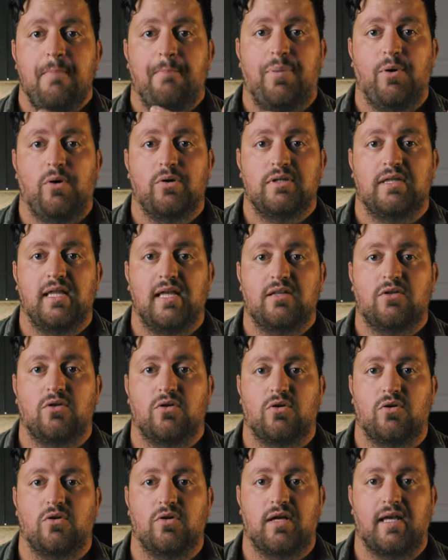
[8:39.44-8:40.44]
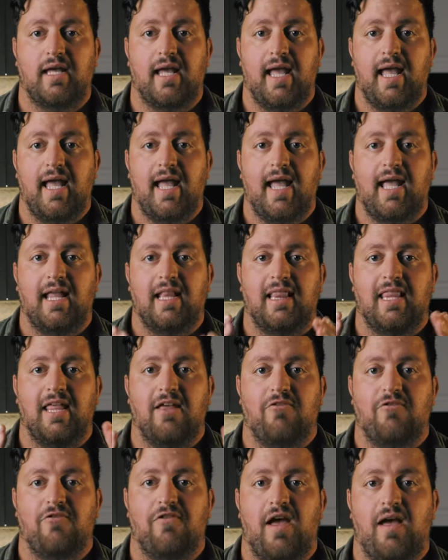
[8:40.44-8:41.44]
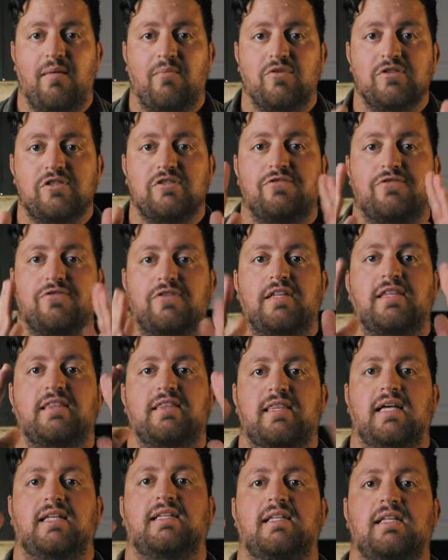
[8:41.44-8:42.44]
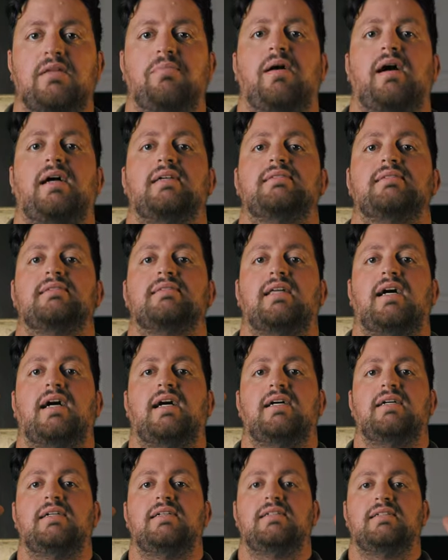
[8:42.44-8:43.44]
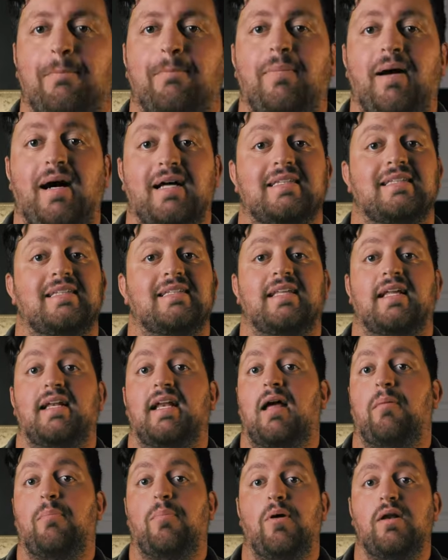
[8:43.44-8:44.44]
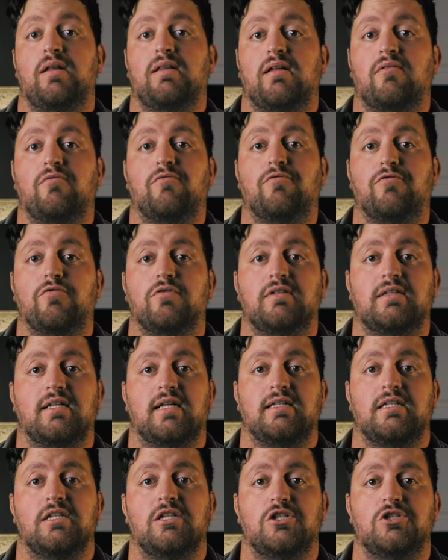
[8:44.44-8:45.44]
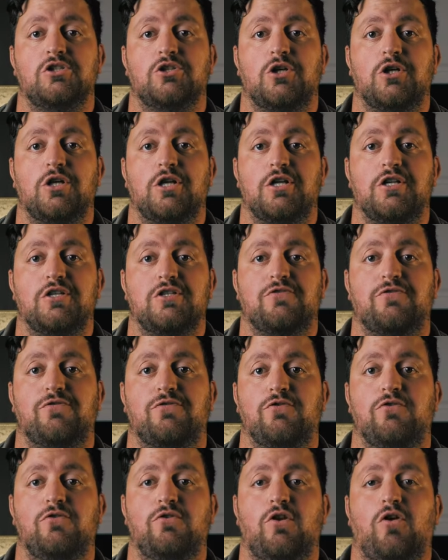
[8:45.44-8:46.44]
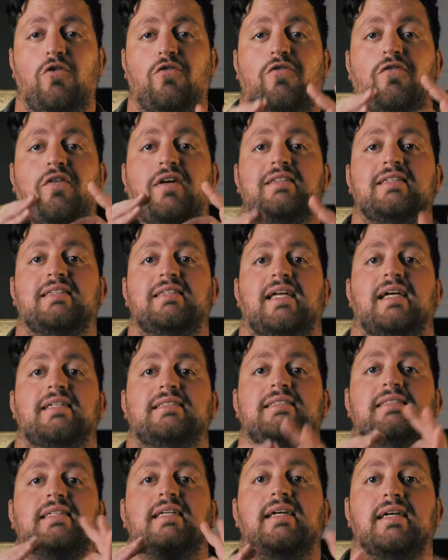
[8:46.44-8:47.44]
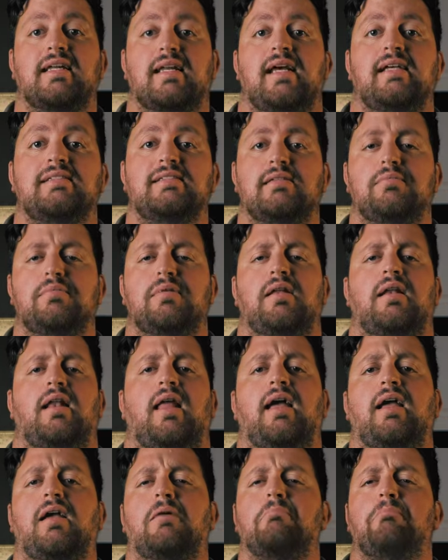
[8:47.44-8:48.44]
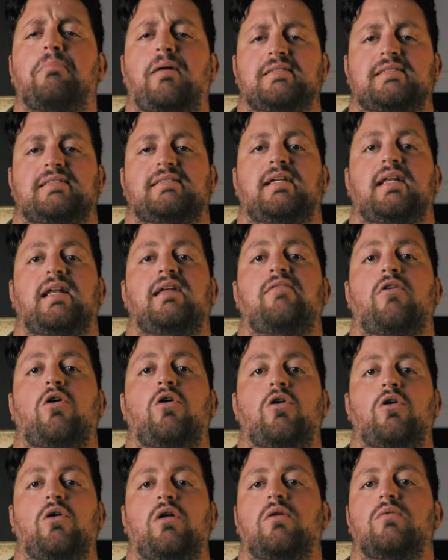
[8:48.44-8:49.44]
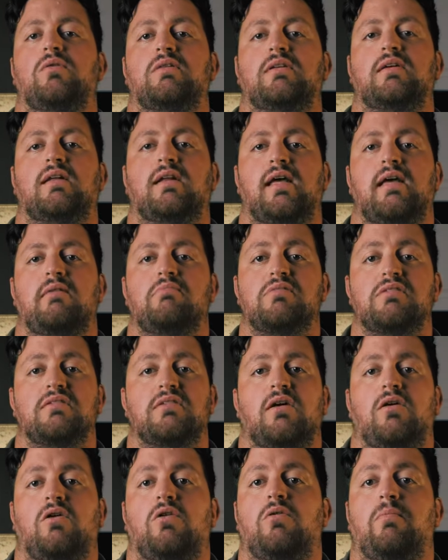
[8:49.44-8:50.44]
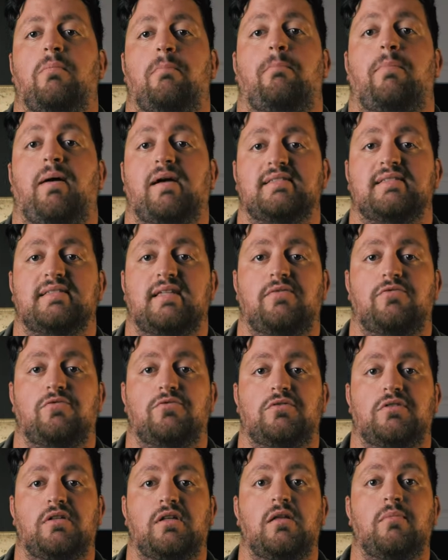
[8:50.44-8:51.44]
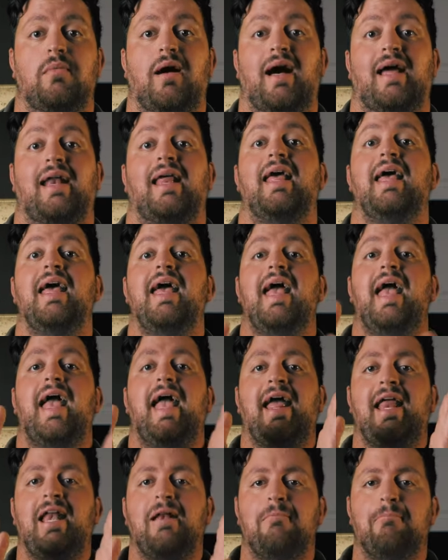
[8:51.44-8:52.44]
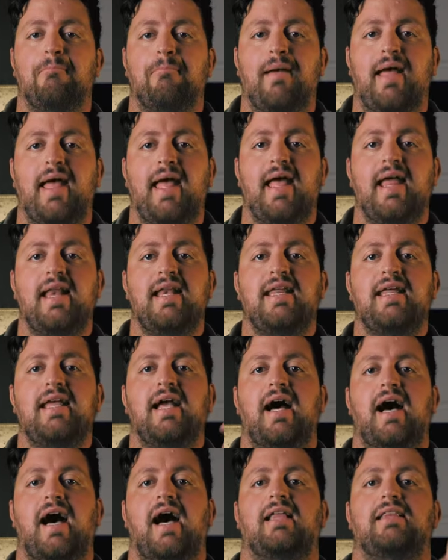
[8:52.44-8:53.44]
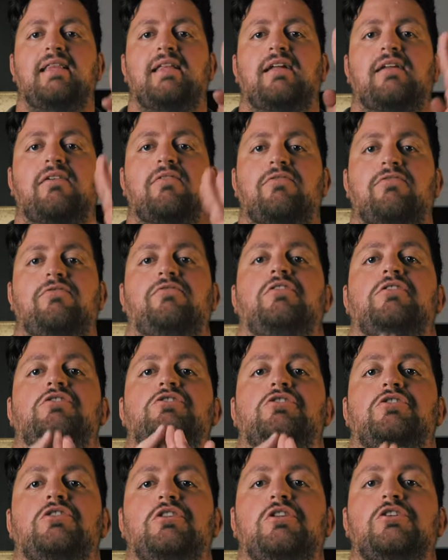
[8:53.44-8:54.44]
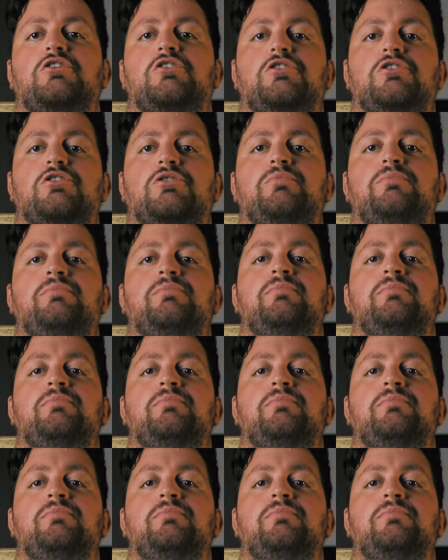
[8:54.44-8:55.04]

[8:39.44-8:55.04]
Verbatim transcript: potato croquet and the famous frittata di pasta. But the Neapolitan food tradition is full of fantastic recipes like pasta alle vongole with clams or pasta ai frutti di mare and many other fish dishes.